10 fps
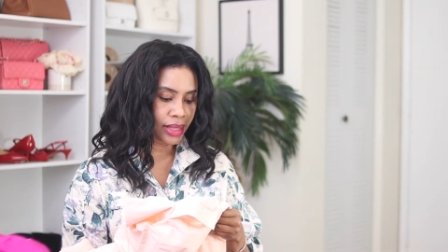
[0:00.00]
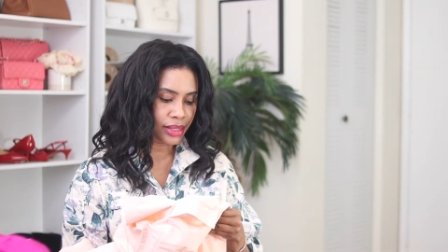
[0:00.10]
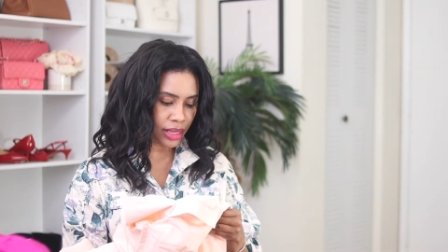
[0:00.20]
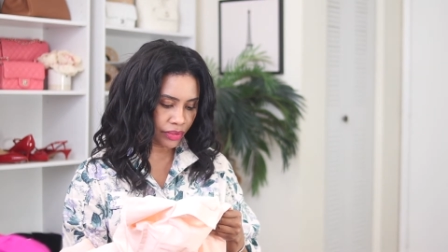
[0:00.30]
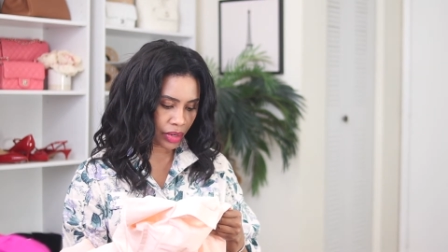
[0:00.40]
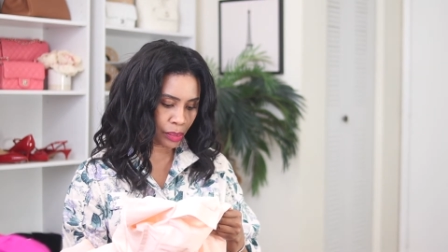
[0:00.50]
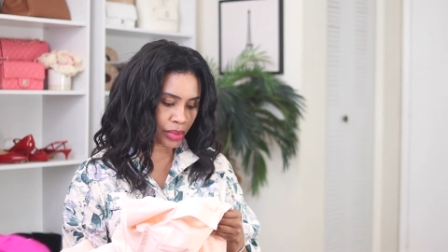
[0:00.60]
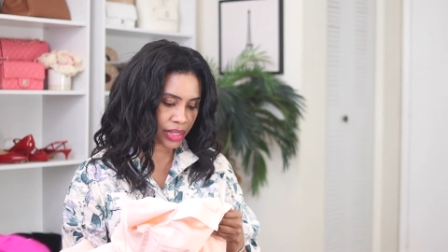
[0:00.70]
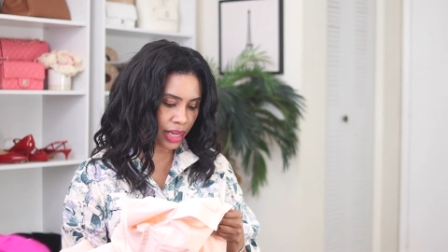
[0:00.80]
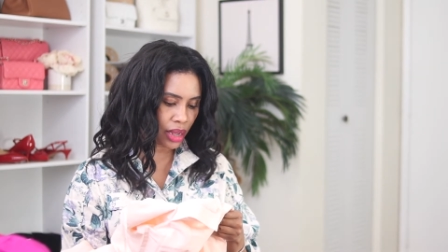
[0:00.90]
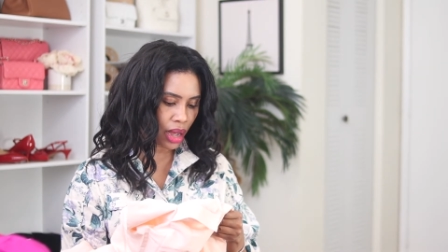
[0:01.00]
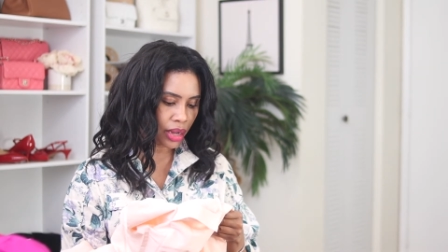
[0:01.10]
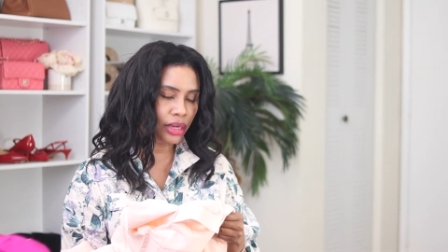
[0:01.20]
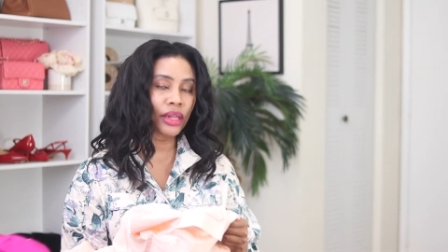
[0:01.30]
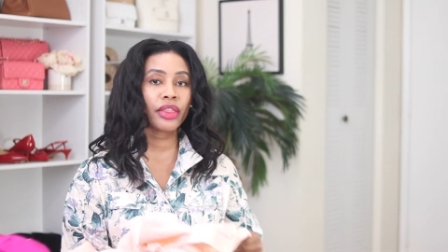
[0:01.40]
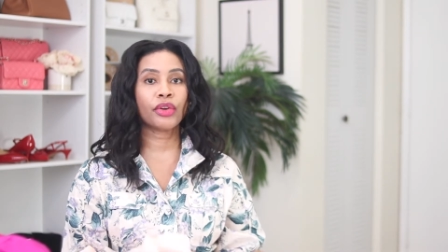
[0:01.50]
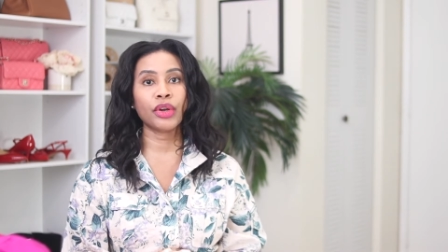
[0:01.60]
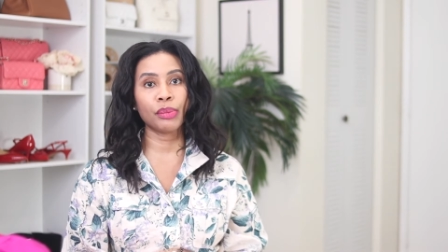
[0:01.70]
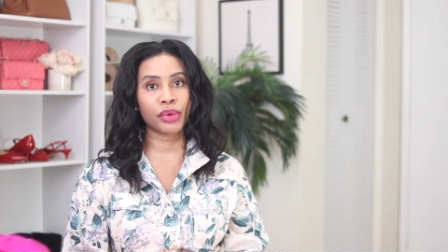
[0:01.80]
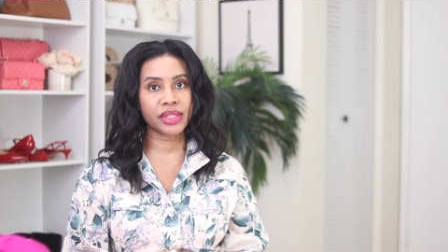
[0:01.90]
70% cotton,
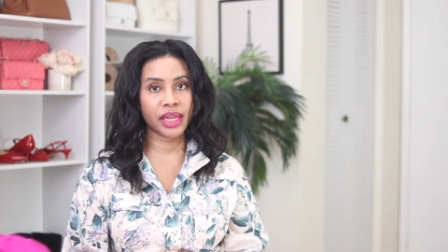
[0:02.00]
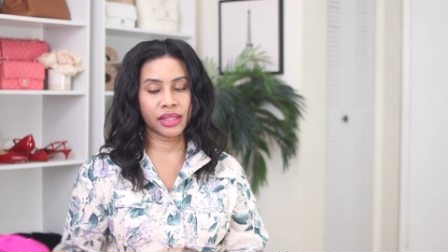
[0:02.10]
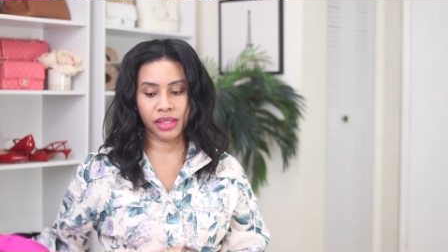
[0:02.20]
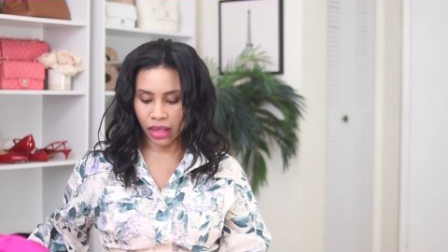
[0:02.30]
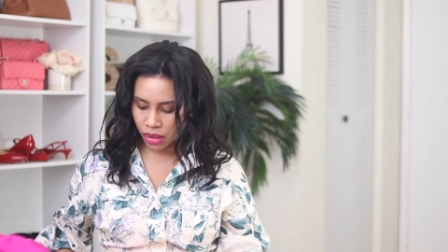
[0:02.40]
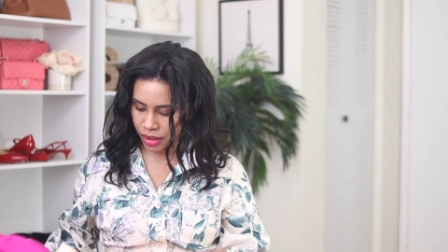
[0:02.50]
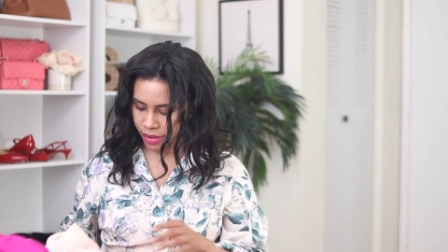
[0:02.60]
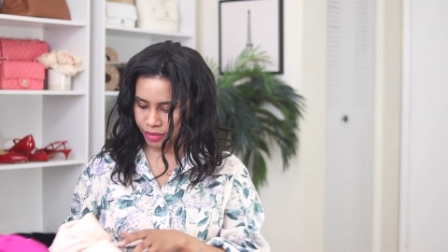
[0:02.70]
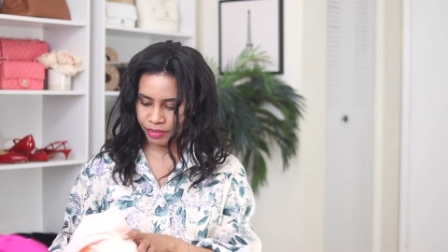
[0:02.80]
30% silk.